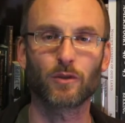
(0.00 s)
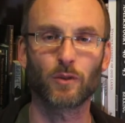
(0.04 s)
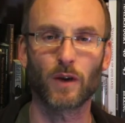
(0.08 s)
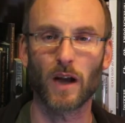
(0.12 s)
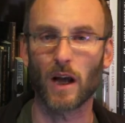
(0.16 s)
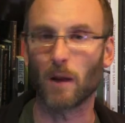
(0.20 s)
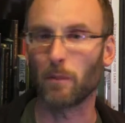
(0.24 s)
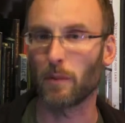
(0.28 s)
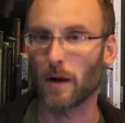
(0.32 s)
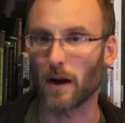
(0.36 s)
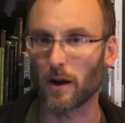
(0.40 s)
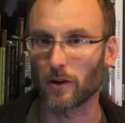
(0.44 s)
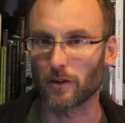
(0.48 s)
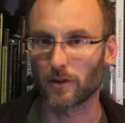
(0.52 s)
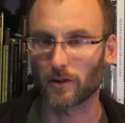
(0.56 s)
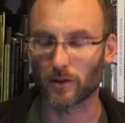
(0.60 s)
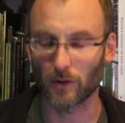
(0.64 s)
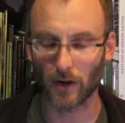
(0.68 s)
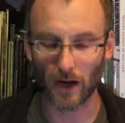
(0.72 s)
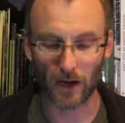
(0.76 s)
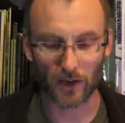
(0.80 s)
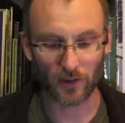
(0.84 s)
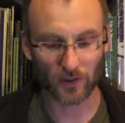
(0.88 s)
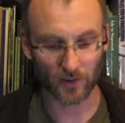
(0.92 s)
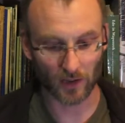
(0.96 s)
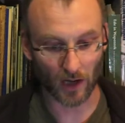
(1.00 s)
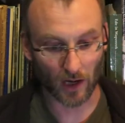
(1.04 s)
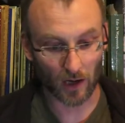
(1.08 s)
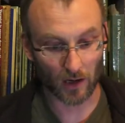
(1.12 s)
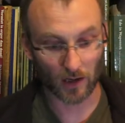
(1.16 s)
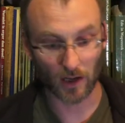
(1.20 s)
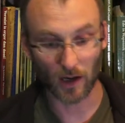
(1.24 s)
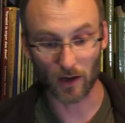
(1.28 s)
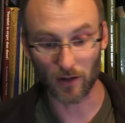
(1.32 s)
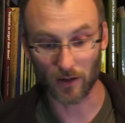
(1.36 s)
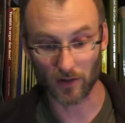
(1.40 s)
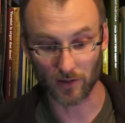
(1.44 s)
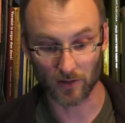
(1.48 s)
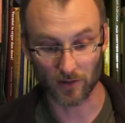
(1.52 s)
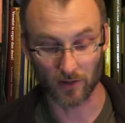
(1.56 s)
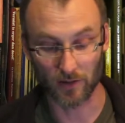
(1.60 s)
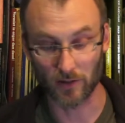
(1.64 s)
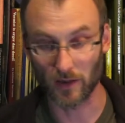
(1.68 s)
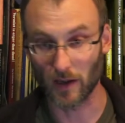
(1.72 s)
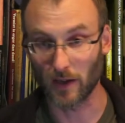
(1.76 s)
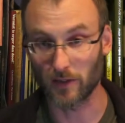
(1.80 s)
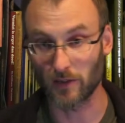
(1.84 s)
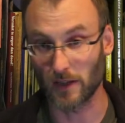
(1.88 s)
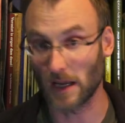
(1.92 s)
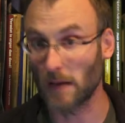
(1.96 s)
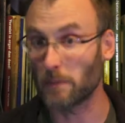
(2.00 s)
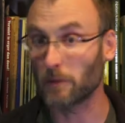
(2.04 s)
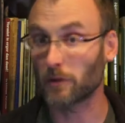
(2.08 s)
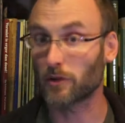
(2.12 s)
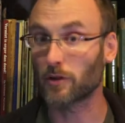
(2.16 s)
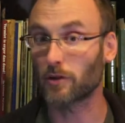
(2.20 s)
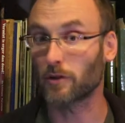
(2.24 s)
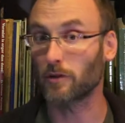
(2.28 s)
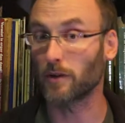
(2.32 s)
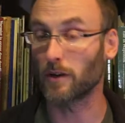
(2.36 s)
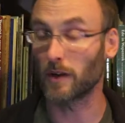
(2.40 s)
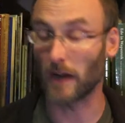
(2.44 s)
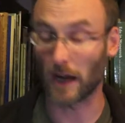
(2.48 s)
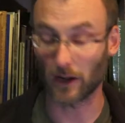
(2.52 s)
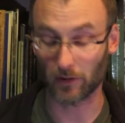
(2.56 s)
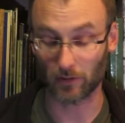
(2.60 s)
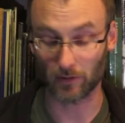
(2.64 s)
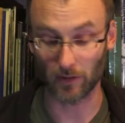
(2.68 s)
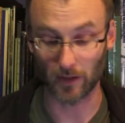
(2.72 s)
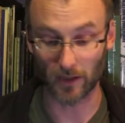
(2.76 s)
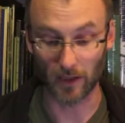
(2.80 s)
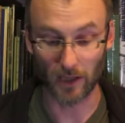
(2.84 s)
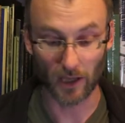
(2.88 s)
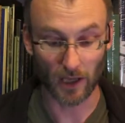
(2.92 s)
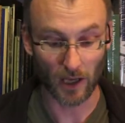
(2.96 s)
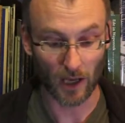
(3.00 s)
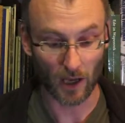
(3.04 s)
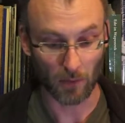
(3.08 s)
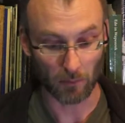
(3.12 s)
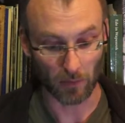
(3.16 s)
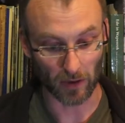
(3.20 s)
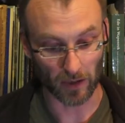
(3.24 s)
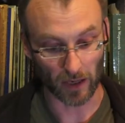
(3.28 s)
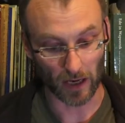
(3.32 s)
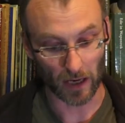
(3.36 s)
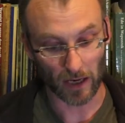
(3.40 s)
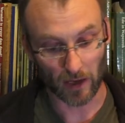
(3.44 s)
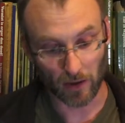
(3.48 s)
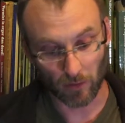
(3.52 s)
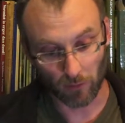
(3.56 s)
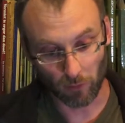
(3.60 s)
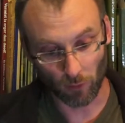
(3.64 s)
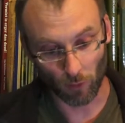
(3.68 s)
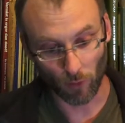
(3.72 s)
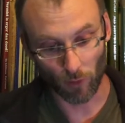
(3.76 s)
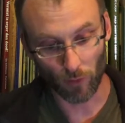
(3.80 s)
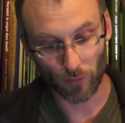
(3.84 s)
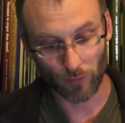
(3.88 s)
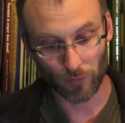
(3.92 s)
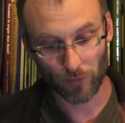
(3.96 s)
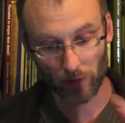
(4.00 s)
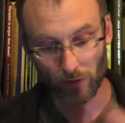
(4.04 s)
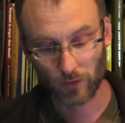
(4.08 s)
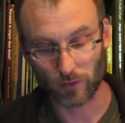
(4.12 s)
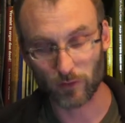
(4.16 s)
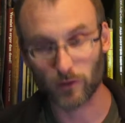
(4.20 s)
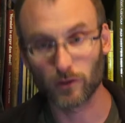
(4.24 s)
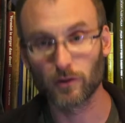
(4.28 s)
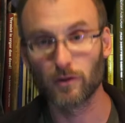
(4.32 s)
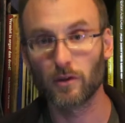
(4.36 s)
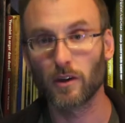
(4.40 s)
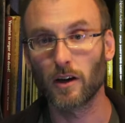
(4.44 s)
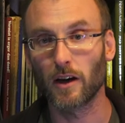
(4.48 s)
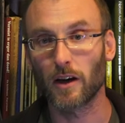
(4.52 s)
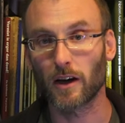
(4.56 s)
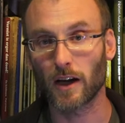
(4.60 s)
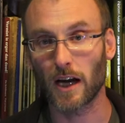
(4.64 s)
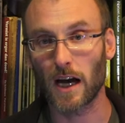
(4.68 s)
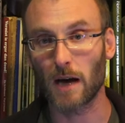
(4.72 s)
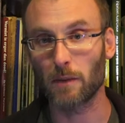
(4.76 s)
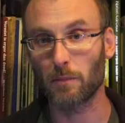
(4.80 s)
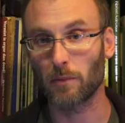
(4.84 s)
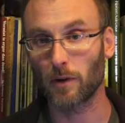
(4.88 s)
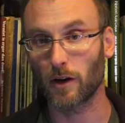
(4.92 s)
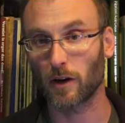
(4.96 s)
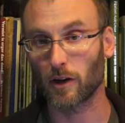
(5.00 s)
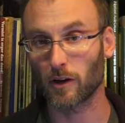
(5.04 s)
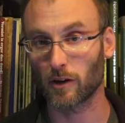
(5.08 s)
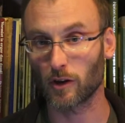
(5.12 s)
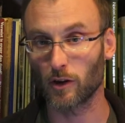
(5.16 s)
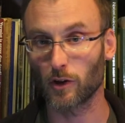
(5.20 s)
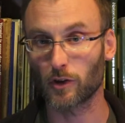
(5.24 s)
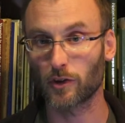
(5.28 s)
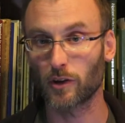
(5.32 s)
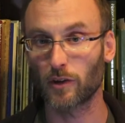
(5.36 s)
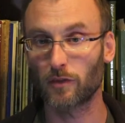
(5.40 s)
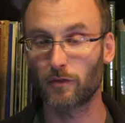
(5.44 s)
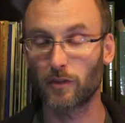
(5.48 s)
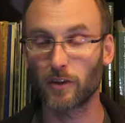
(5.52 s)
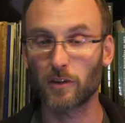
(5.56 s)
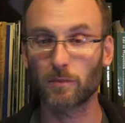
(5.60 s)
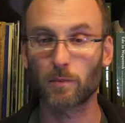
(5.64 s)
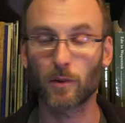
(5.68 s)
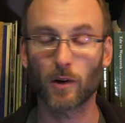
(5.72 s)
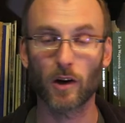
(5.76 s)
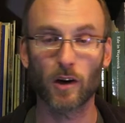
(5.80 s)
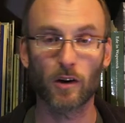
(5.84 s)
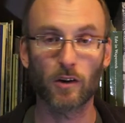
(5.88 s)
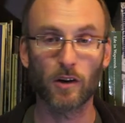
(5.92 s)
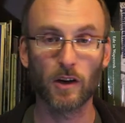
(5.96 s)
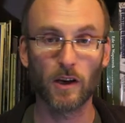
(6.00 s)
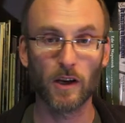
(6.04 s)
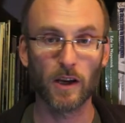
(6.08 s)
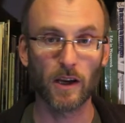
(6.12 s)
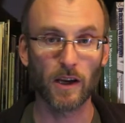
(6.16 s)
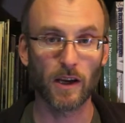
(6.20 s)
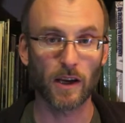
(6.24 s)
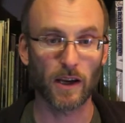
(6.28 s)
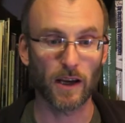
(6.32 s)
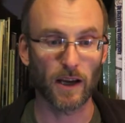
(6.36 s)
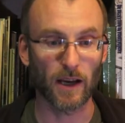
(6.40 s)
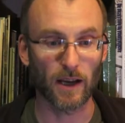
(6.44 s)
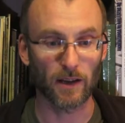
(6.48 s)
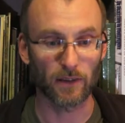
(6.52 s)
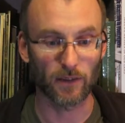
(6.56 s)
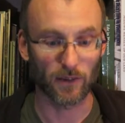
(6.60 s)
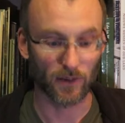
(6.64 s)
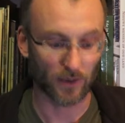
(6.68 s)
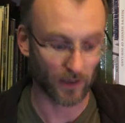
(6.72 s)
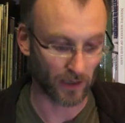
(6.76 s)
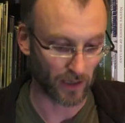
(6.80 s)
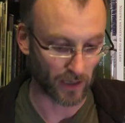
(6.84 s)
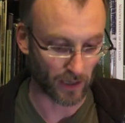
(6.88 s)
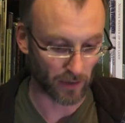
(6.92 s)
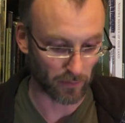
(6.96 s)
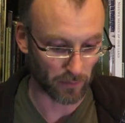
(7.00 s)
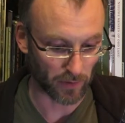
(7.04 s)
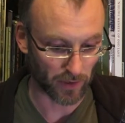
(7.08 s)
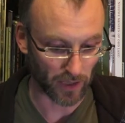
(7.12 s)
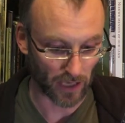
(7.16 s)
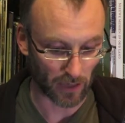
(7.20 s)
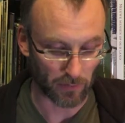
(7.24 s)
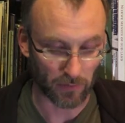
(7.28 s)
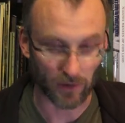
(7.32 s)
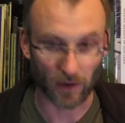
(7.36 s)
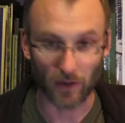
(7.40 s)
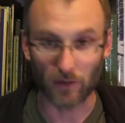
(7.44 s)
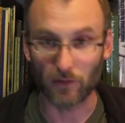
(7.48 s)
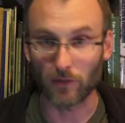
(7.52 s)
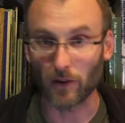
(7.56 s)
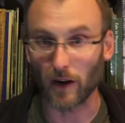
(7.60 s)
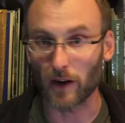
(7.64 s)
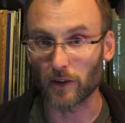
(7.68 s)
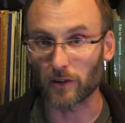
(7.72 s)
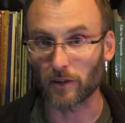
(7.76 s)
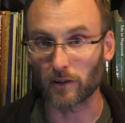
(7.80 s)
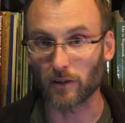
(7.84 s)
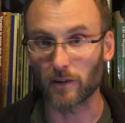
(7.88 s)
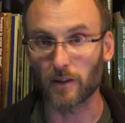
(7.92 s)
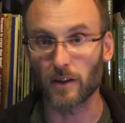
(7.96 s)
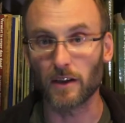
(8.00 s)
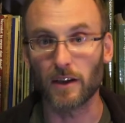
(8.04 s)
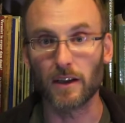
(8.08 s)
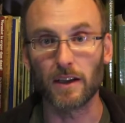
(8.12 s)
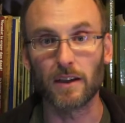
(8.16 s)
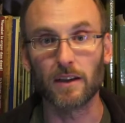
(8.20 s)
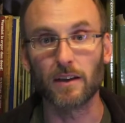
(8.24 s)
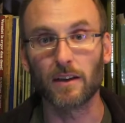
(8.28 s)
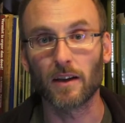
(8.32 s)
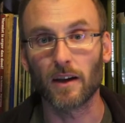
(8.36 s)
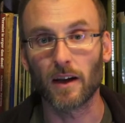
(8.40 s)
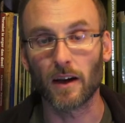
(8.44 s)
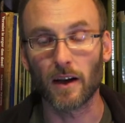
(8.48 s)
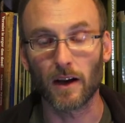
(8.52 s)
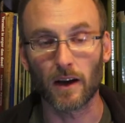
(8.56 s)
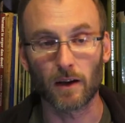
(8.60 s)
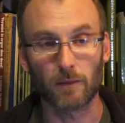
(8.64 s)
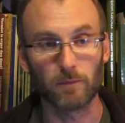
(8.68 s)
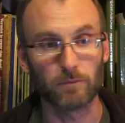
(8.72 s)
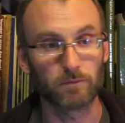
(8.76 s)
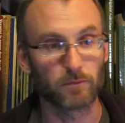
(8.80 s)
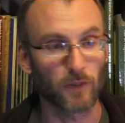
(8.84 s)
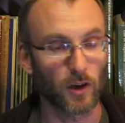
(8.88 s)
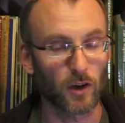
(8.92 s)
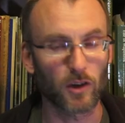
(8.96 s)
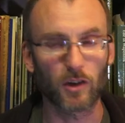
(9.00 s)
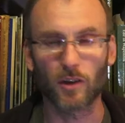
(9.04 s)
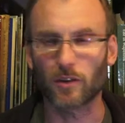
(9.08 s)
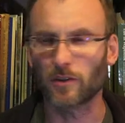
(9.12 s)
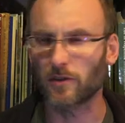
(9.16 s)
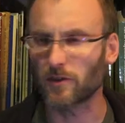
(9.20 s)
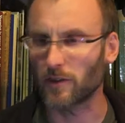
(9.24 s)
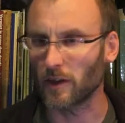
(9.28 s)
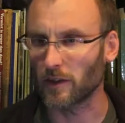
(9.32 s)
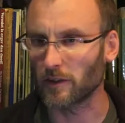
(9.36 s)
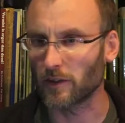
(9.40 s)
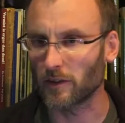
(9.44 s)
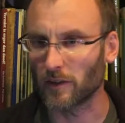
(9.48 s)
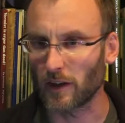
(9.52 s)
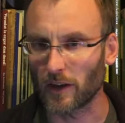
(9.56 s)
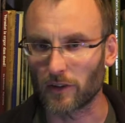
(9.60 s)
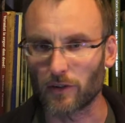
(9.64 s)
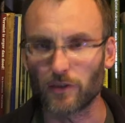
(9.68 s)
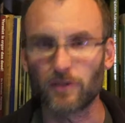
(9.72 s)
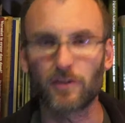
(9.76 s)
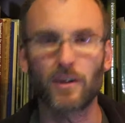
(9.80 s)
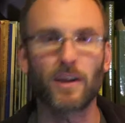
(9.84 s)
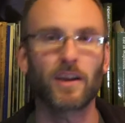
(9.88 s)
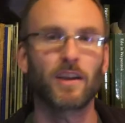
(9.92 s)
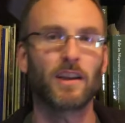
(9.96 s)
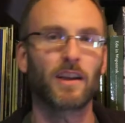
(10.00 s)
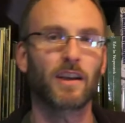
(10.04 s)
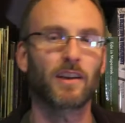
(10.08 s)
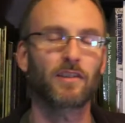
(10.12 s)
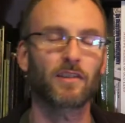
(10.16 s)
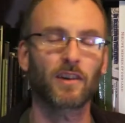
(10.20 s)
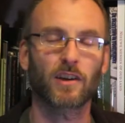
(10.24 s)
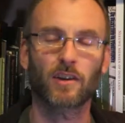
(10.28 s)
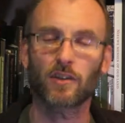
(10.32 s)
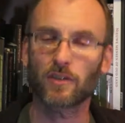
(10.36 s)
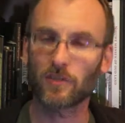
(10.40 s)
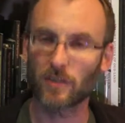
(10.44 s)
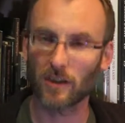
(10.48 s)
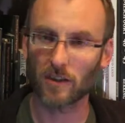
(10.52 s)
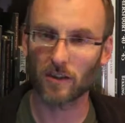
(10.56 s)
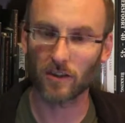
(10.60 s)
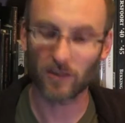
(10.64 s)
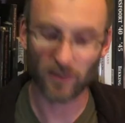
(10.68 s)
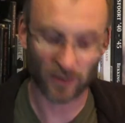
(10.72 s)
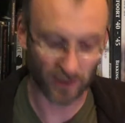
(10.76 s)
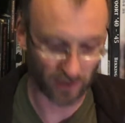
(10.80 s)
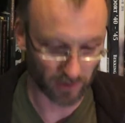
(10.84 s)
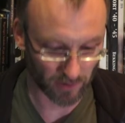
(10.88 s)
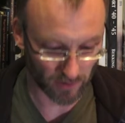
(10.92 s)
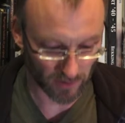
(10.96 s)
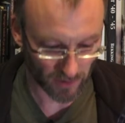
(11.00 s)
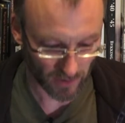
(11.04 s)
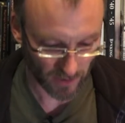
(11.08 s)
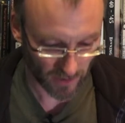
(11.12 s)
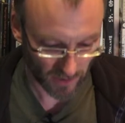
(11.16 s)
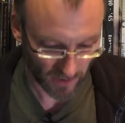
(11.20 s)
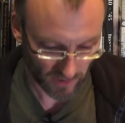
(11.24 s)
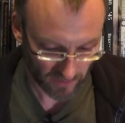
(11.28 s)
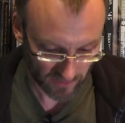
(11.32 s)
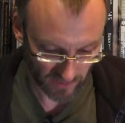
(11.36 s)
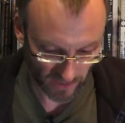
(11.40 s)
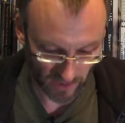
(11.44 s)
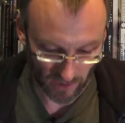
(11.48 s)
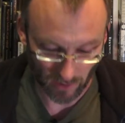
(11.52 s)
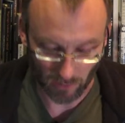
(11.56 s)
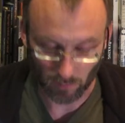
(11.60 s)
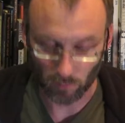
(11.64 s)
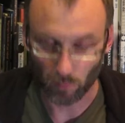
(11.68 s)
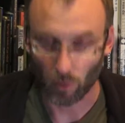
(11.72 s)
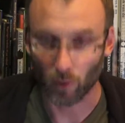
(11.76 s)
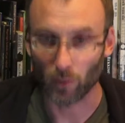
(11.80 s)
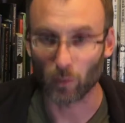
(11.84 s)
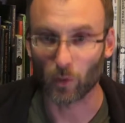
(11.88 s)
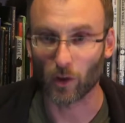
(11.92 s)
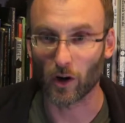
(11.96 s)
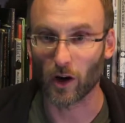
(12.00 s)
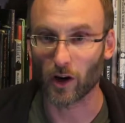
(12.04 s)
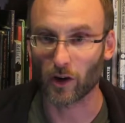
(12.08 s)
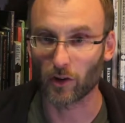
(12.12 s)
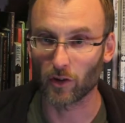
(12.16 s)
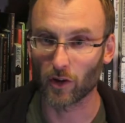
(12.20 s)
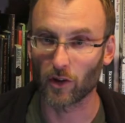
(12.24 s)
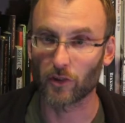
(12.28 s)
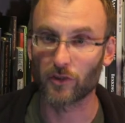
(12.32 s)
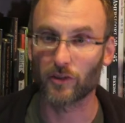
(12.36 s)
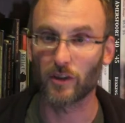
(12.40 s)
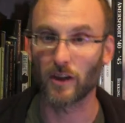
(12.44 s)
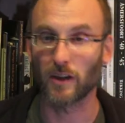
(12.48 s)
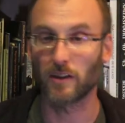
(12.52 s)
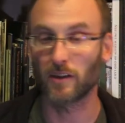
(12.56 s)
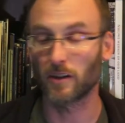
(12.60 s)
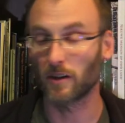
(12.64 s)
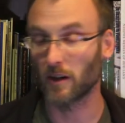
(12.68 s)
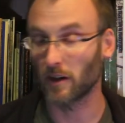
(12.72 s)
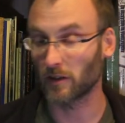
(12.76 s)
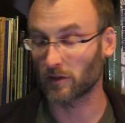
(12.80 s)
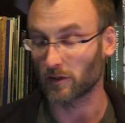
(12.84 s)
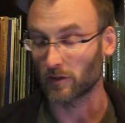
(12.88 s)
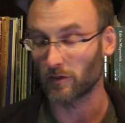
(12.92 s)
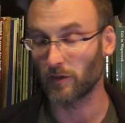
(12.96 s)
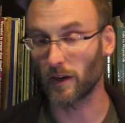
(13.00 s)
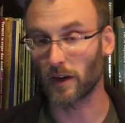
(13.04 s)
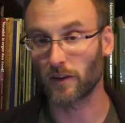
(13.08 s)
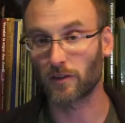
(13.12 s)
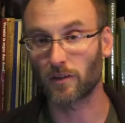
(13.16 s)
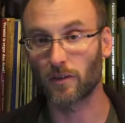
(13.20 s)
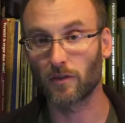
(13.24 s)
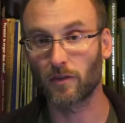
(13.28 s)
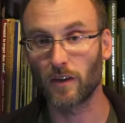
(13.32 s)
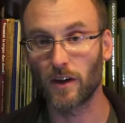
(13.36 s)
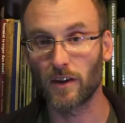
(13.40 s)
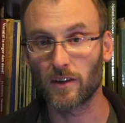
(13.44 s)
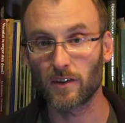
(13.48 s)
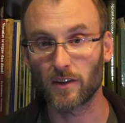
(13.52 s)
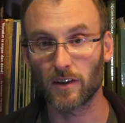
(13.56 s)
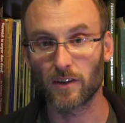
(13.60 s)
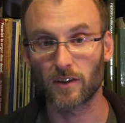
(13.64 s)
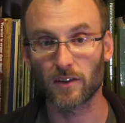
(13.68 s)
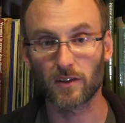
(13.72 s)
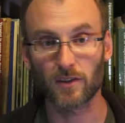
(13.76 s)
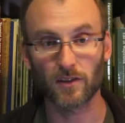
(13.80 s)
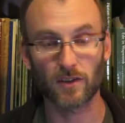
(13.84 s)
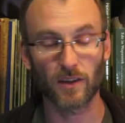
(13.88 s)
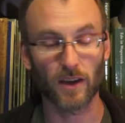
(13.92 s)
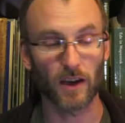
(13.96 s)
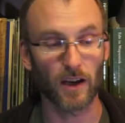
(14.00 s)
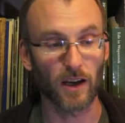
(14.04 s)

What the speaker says: help out. So I started out as an amateur actually, but I evolved through Raap Archeologisch Adviesbureau and became an advisor a consultant, I should say in English. I consulted in Second World War archaeology. I did lots of excavations,